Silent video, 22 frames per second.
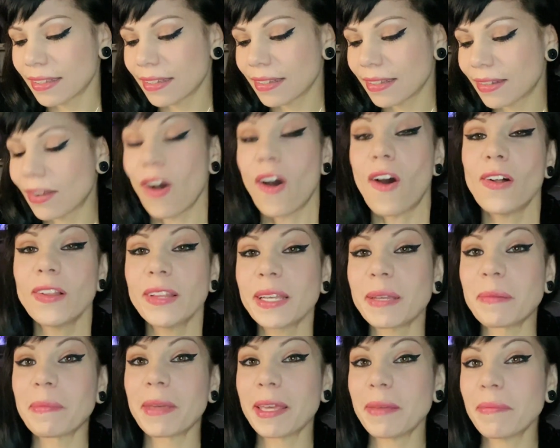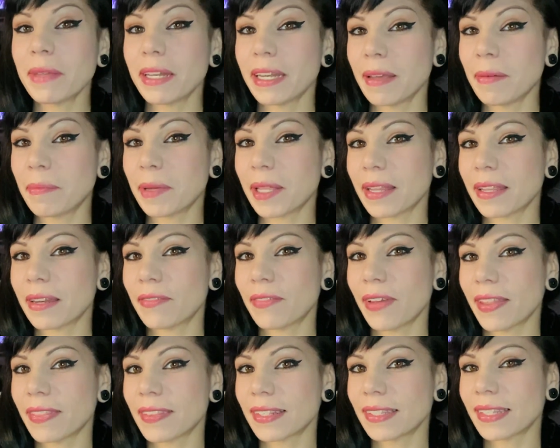calling me manipulative
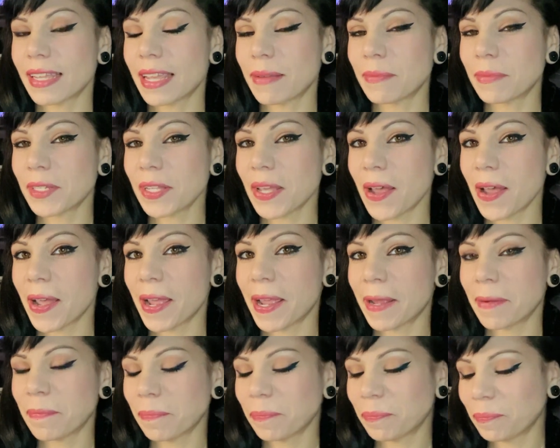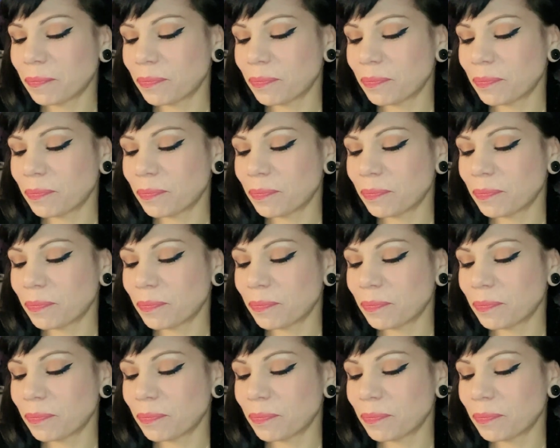at the same time.